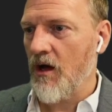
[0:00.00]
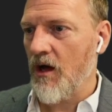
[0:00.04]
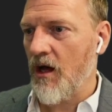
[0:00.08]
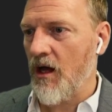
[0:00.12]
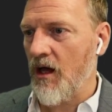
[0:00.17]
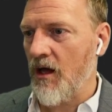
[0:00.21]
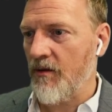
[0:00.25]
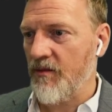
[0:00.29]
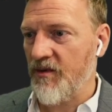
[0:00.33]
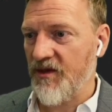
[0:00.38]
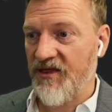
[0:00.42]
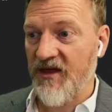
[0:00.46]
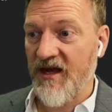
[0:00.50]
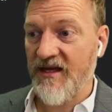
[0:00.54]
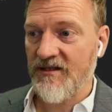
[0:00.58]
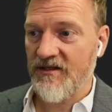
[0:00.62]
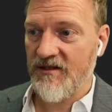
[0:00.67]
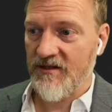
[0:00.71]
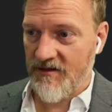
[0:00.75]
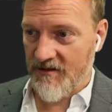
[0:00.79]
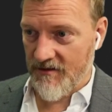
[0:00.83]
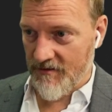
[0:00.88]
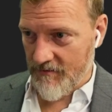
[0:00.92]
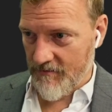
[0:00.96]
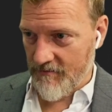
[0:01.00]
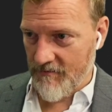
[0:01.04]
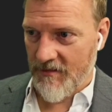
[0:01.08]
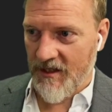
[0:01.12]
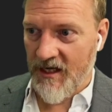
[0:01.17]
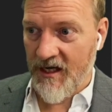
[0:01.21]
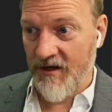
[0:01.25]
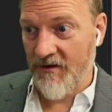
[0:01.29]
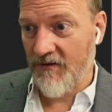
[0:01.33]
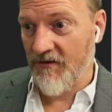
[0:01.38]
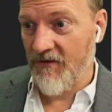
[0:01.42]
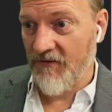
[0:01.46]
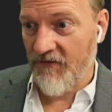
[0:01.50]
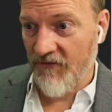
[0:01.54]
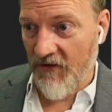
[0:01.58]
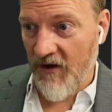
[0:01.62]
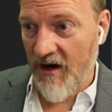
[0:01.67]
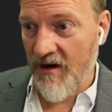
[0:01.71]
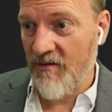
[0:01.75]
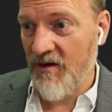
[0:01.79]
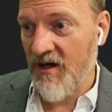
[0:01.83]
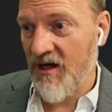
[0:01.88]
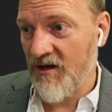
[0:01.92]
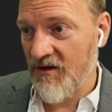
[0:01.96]
But that's kind of the
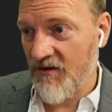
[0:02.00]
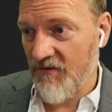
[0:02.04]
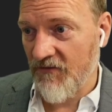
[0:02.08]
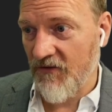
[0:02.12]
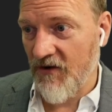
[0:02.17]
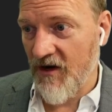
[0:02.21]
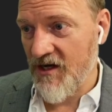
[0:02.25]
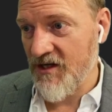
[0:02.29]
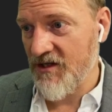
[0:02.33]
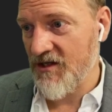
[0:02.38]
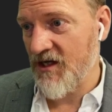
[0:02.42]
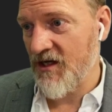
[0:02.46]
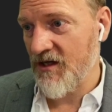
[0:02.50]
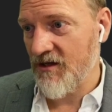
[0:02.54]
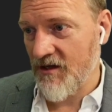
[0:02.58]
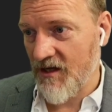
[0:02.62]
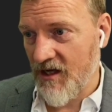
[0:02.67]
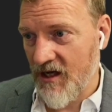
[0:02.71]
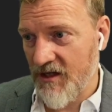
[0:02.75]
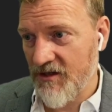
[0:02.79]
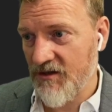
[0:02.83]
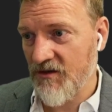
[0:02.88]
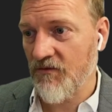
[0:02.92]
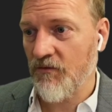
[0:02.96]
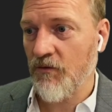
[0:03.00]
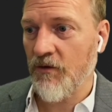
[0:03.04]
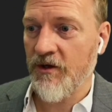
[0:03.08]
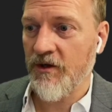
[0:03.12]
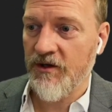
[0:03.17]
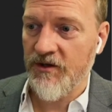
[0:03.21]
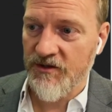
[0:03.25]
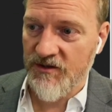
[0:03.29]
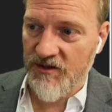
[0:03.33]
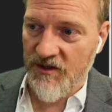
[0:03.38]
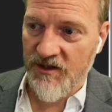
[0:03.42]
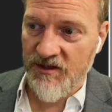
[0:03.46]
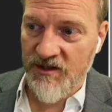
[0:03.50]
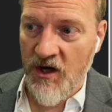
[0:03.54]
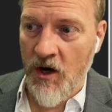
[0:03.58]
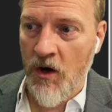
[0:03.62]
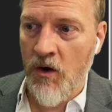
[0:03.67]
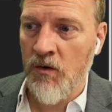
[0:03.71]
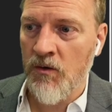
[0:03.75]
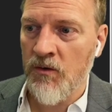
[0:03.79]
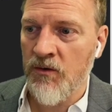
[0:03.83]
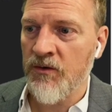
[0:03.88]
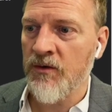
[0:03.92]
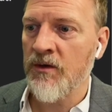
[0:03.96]
framing, the phrasing, the kinds of words, the
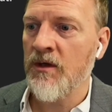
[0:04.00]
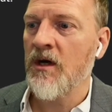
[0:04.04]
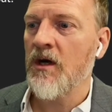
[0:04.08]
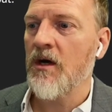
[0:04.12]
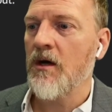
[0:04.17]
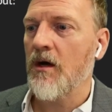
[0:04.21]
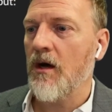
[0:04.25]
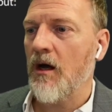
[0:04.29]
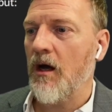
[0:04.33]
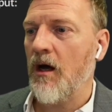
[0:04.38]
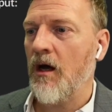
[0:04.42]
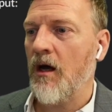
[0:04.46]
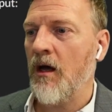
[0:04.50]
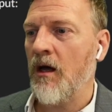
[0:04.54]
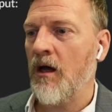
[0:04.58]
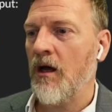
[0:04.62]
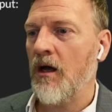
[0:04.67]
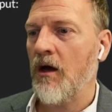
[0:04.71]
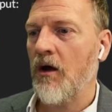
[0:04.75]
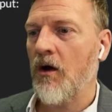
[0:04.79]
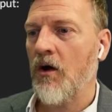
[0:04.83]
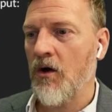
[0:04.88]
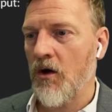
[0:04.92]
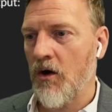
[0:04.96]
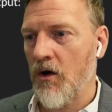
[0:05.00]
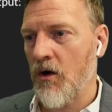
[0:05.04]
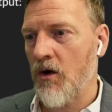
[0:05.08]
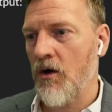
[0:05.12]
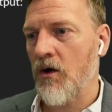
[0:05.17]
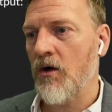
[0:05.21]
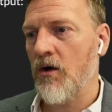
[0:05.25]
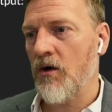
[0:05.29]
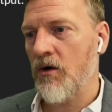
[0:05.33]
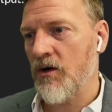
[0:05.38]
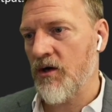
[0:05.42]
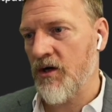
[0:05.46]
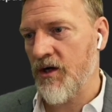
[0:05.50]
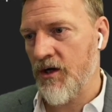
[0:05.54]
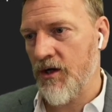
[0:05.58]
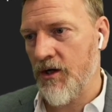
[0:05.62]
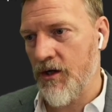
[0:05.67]
tone are all